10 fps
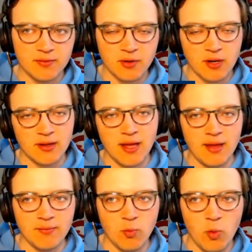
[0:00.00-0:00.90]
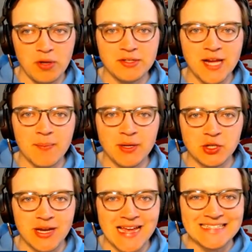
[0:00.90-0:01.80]
or a 1-type
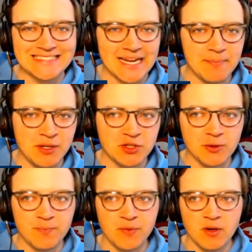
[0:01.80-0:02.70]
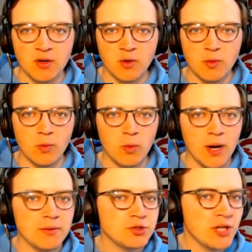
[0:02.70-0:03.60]
pitcher, an ace-type pitcher,
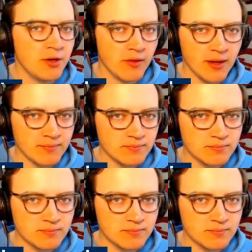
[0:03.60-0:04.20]
why would you not do that?